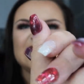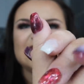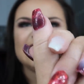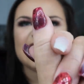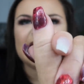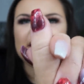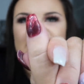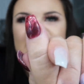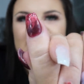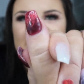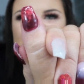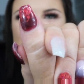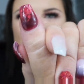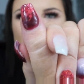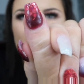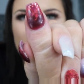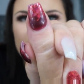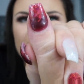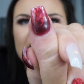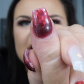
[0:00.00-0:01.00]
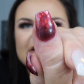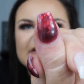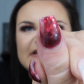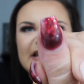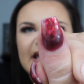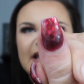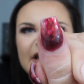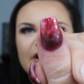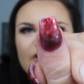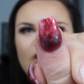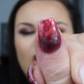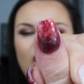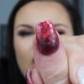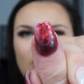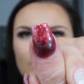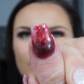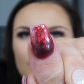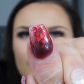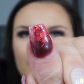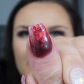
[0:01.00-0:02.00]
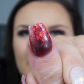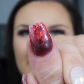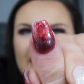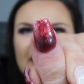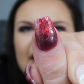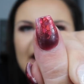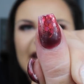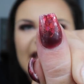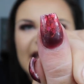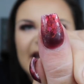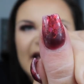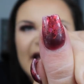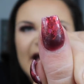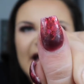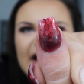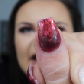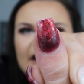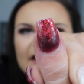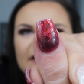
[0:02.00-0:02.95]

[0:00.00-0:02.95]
And then this one is like an ombre glitter.